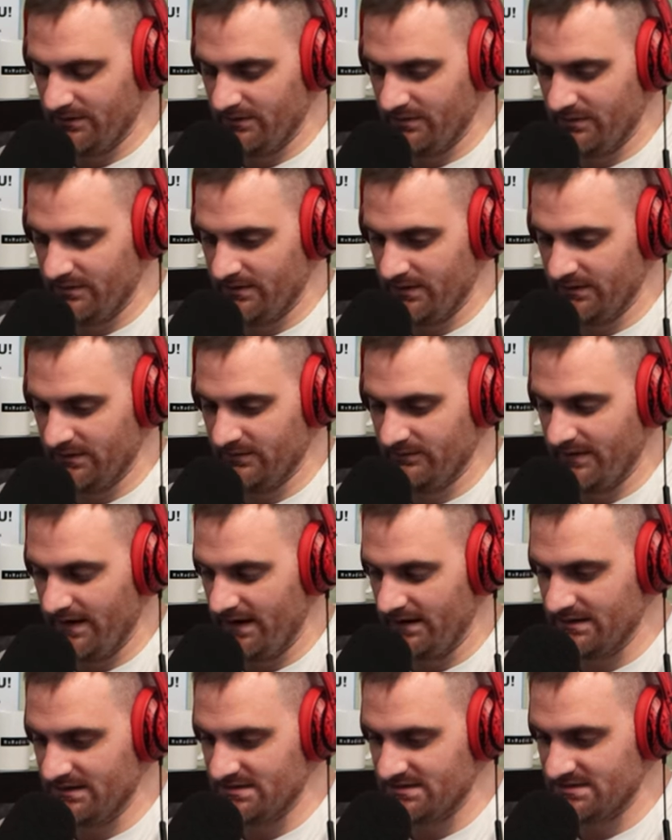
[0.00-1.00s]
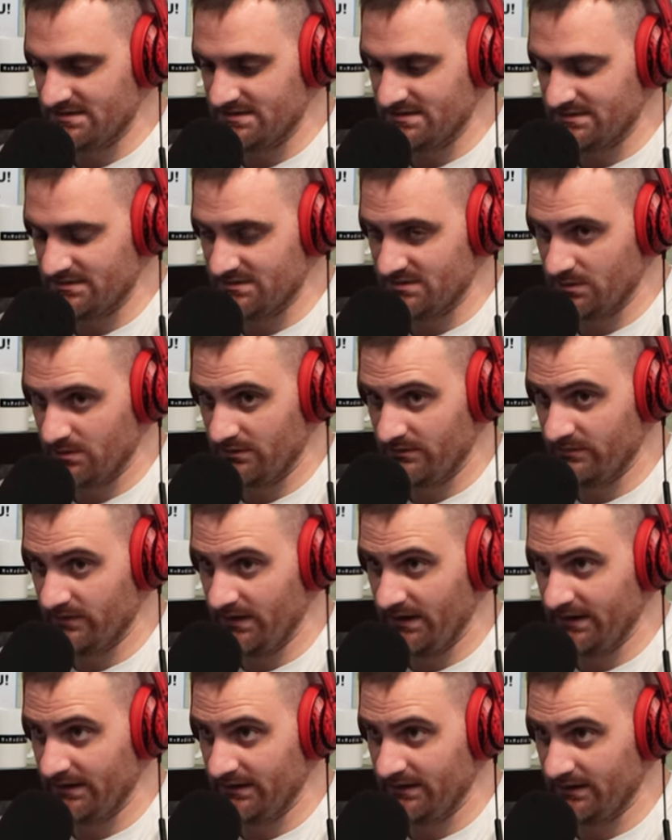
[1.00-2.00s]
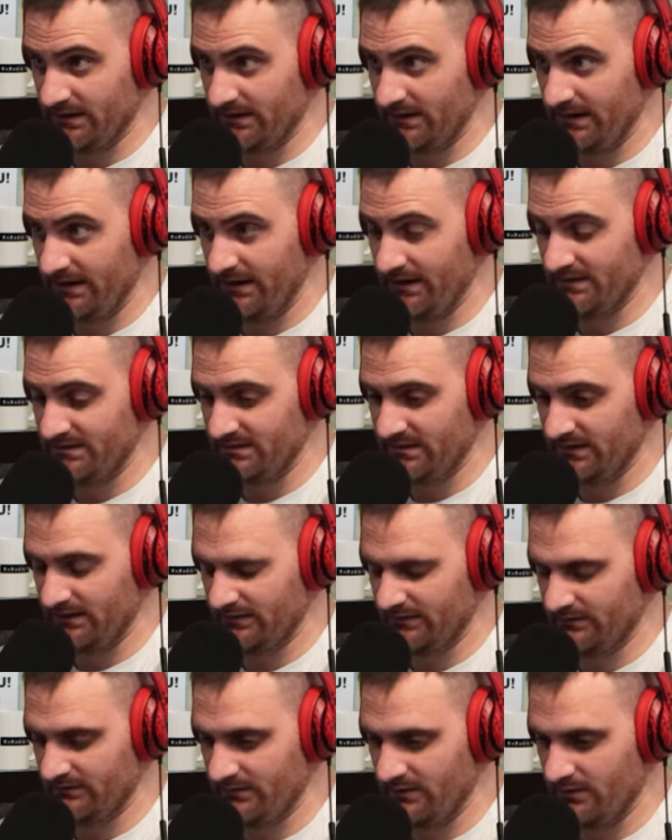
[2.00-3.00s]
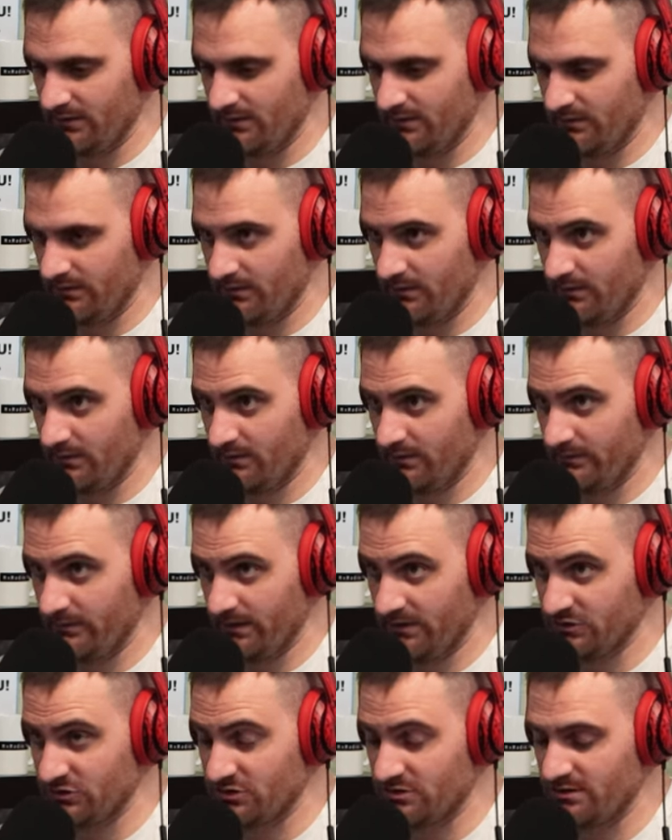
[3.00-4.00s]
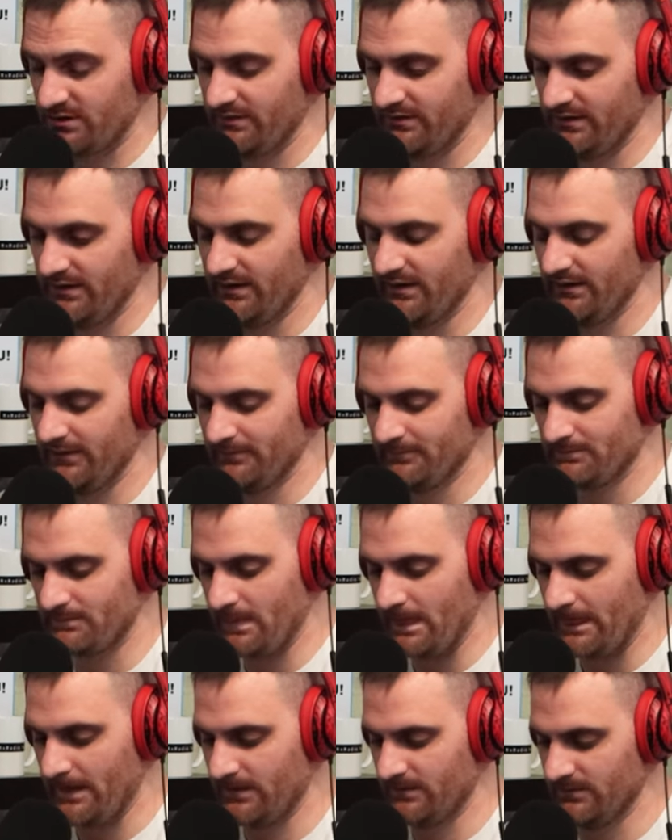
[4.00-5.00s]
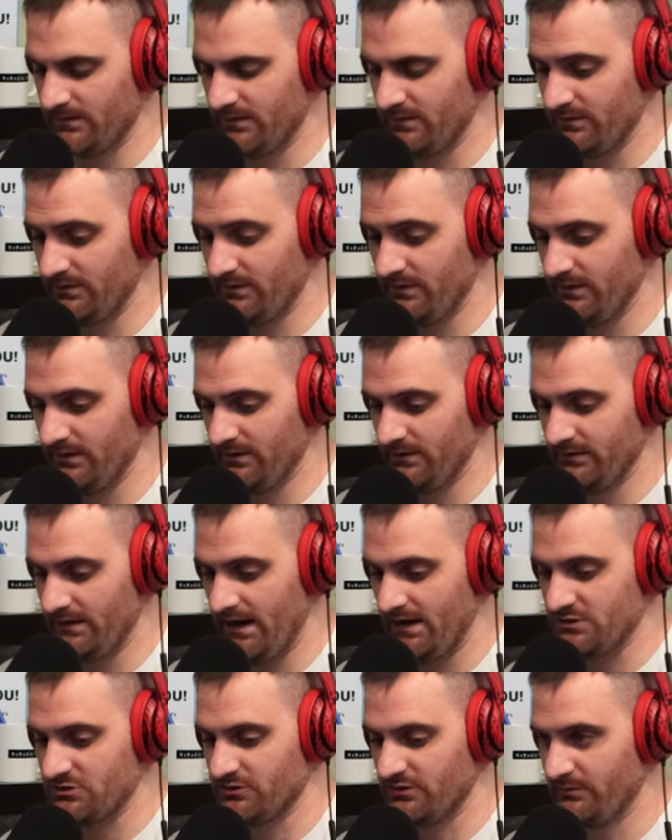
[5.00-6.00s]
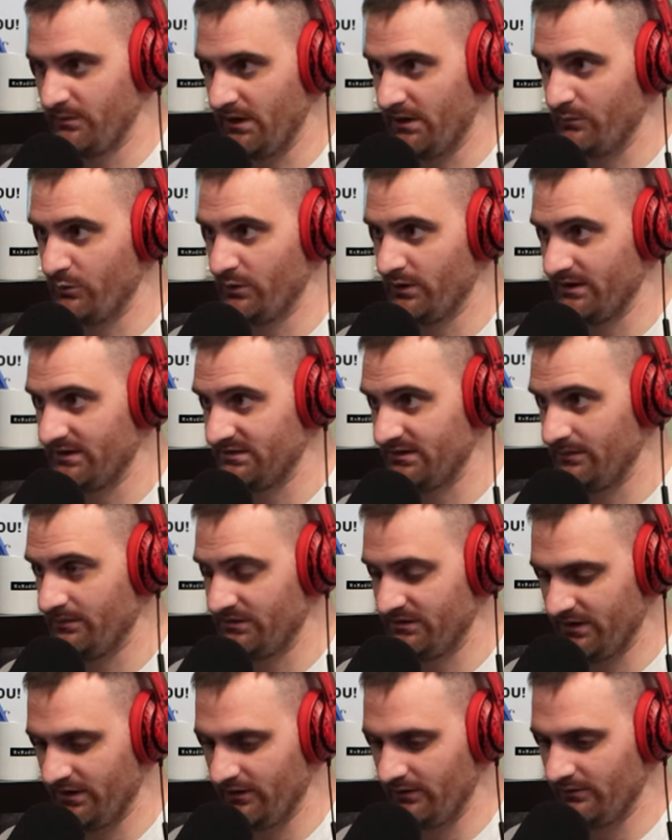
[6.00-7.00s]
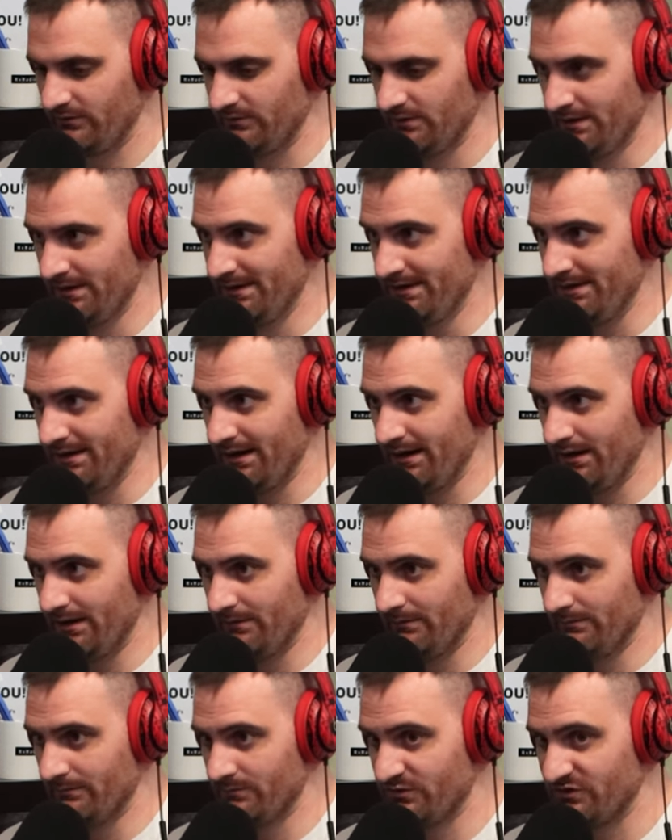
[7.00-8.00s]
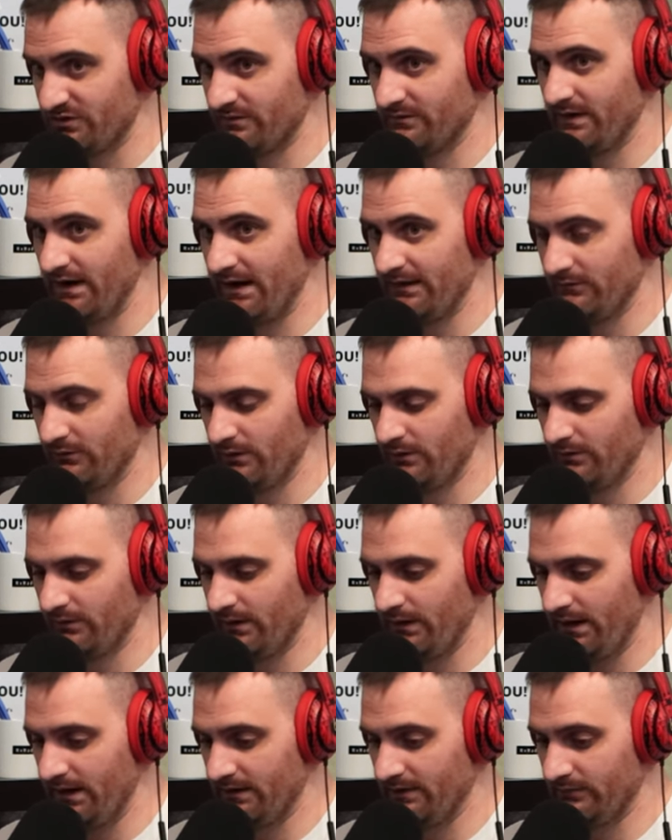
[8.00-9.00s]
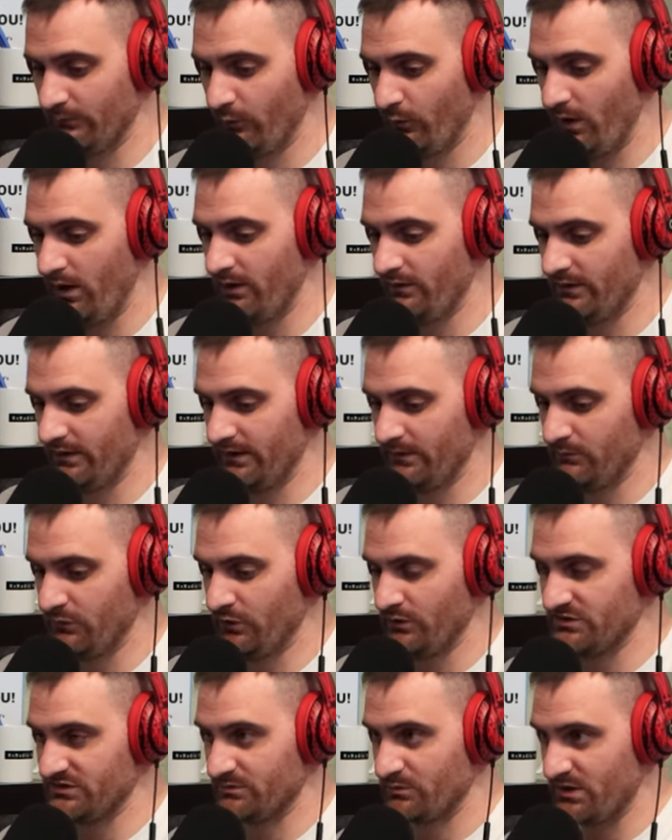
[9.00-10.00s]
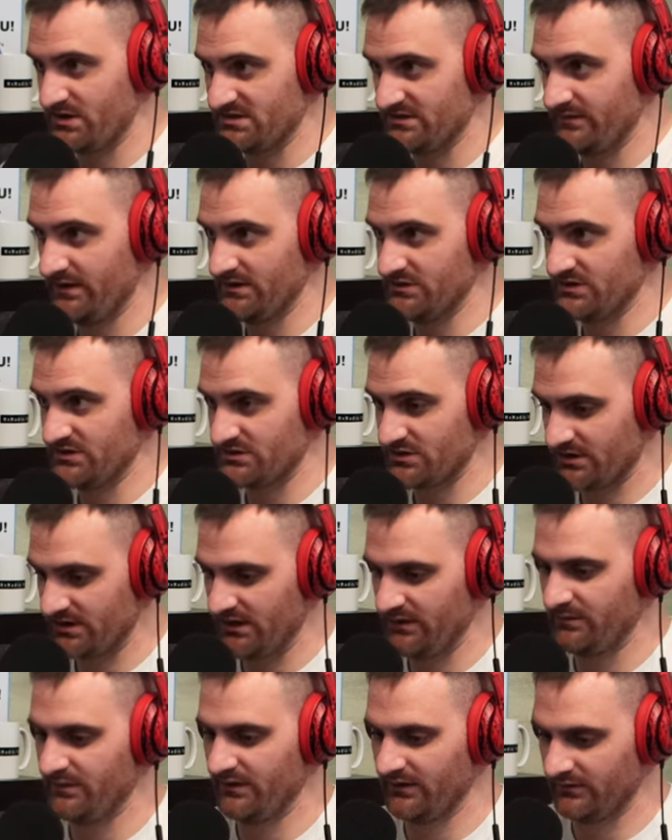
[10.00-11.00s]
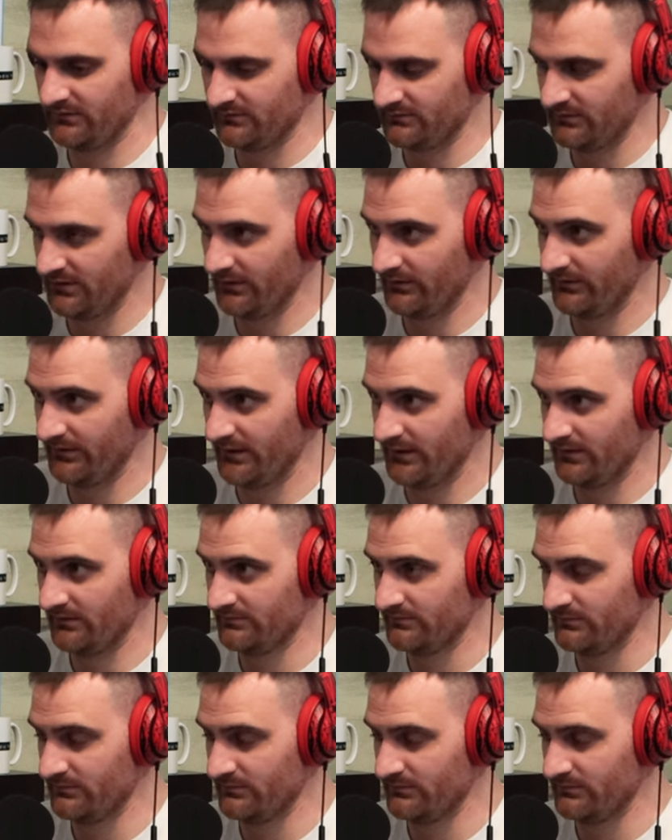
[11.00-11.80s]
think of that as sort of like enhancing or, or ensuring the the, the natural hematopoietic stem cell um, survival, and while the immunosuppressive agents are keeping you know the